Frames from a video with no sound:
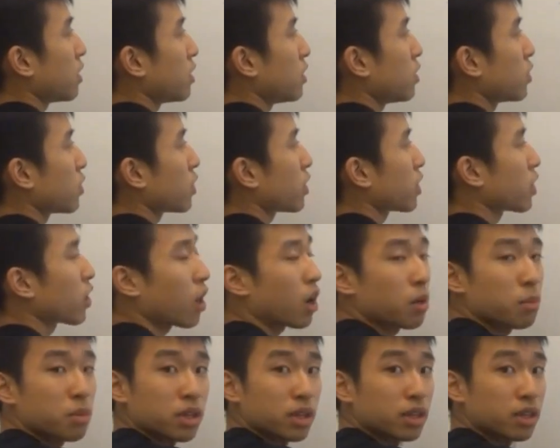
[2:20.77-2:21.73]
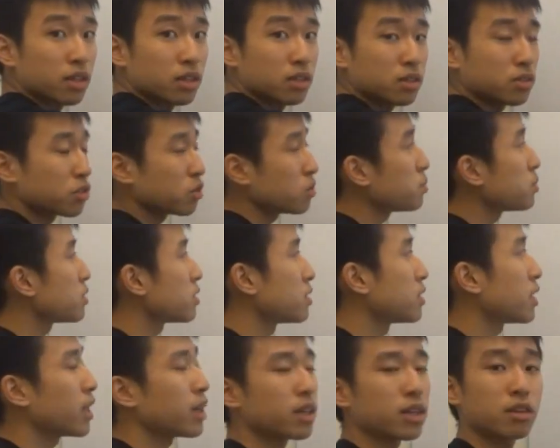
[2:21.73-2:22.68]
your carbonyl groups,
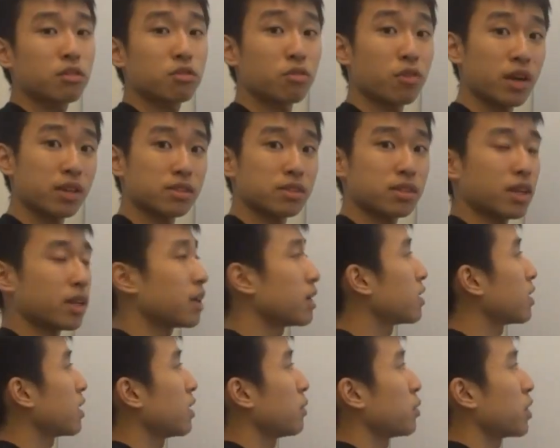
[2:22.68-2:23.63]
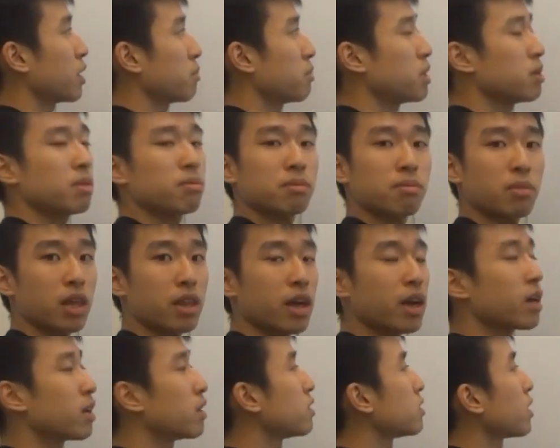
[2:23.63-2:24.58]
they can resonate. And what I mean by
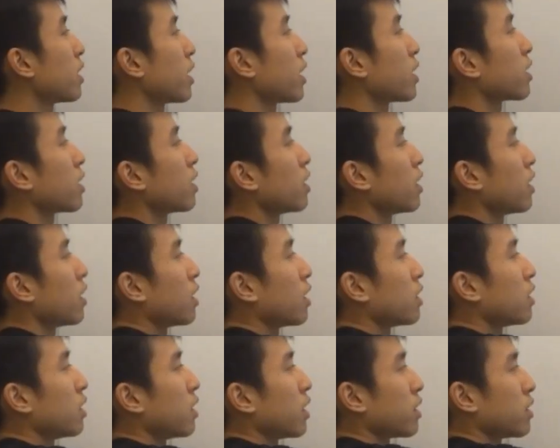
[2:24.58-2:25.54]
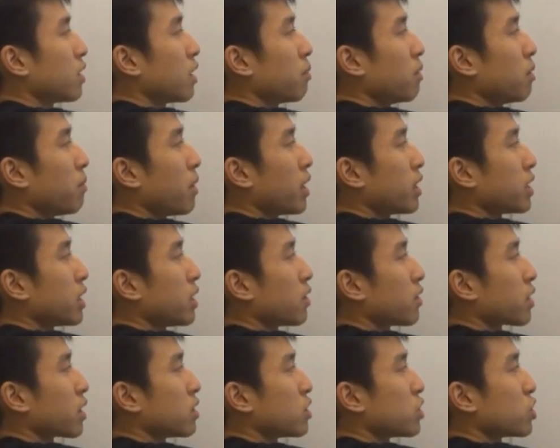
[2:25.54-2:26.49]
that is like, the double bond
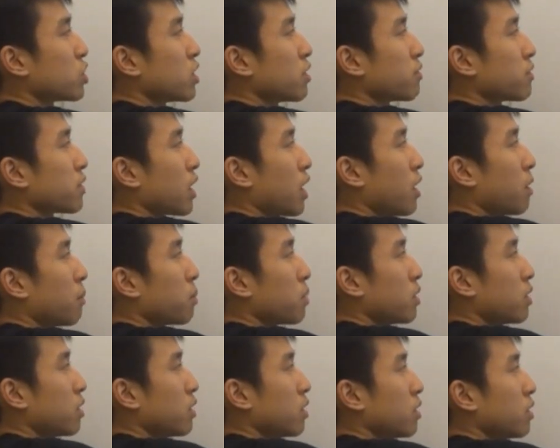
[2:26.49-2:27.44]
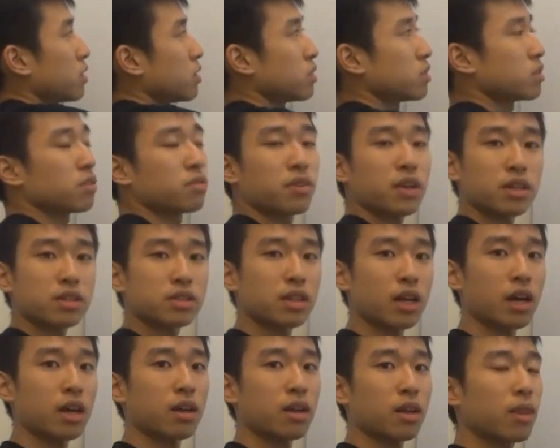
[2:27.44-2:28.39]
here can shift up to fix
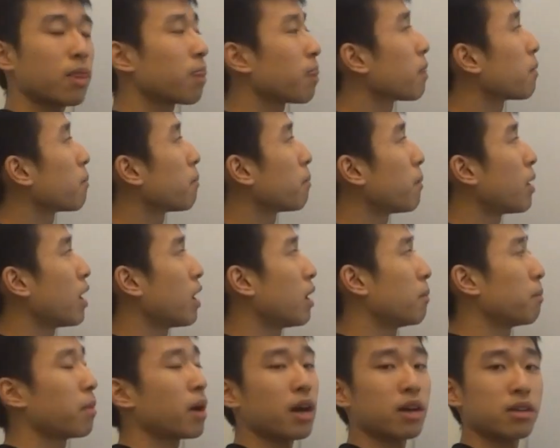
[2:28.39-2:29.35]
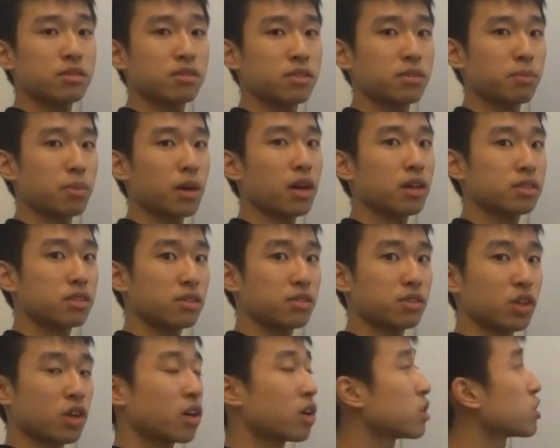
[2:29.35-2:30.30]
that um, positive,
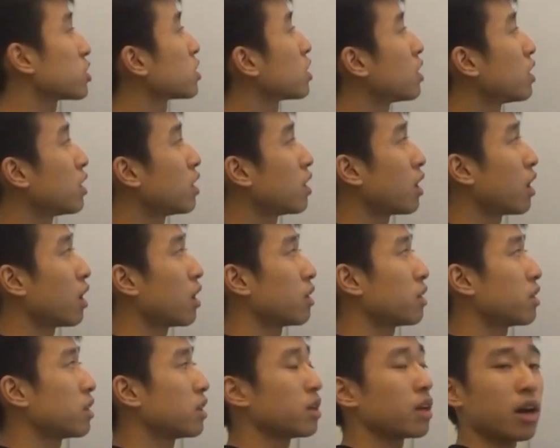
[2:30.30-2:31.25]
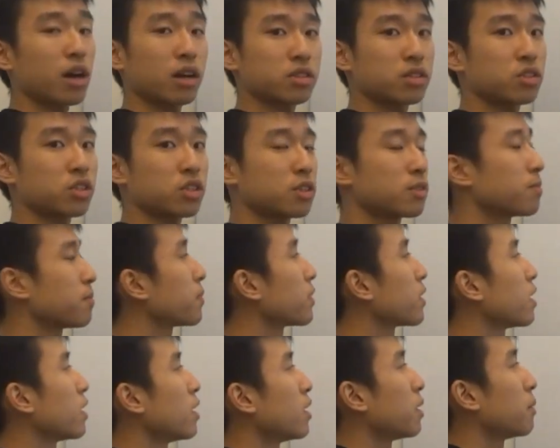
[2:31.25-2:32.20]
positive charge on the oxygen.
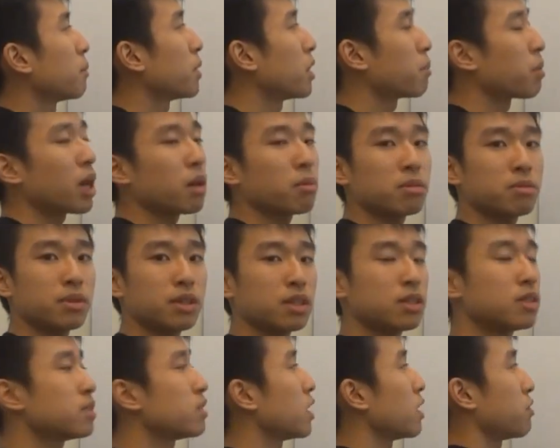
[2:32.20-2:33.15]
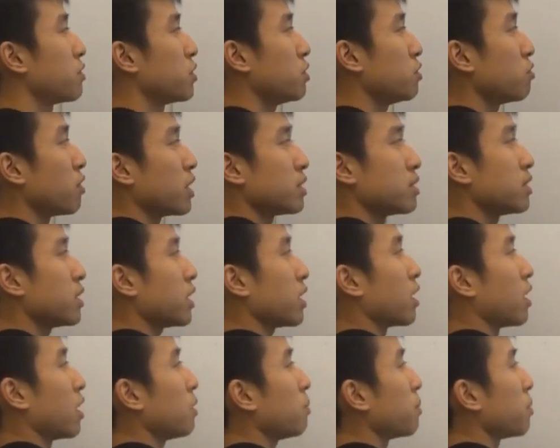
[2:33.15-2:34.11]
But the problem is, if you
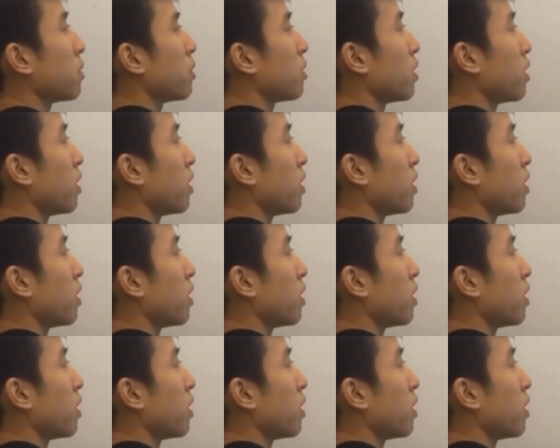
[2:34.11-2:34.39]
resonate up,